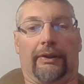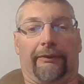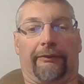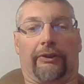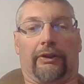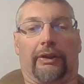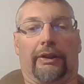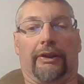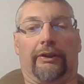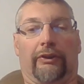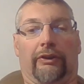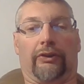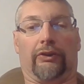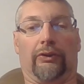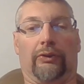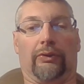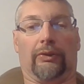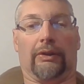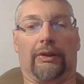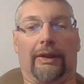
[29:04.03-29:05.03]
forget
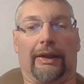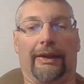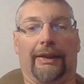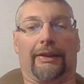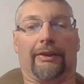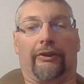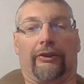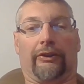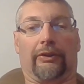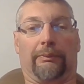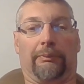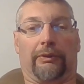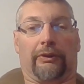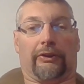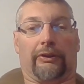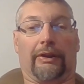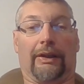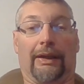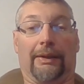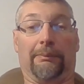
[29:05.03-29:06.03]
to like,
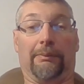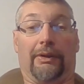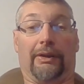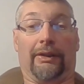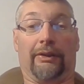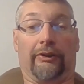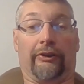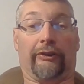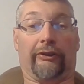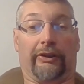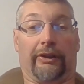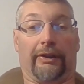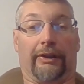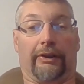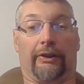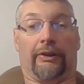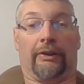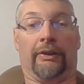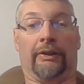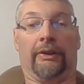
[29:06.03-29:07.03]
subscribe, and
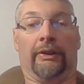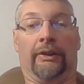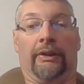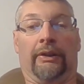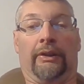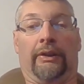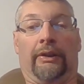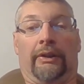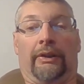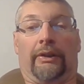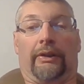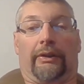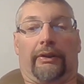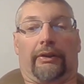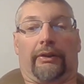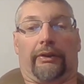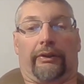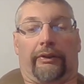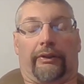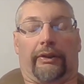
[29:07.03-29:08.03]
share.
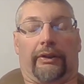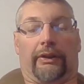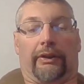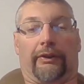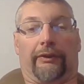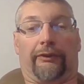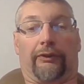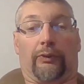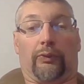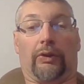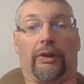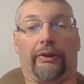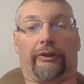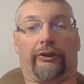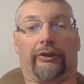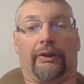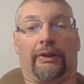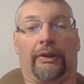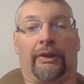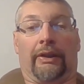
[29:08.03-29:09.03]
Thank you for
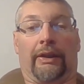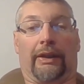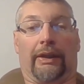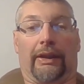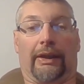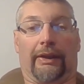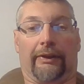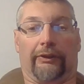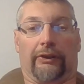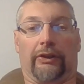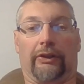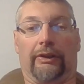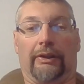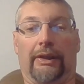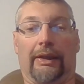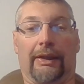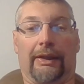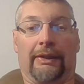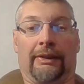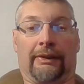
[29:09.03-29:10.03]
watching. Have a good
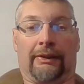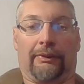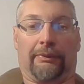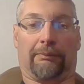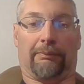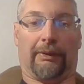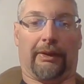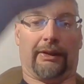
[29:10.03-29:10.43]
day. Bye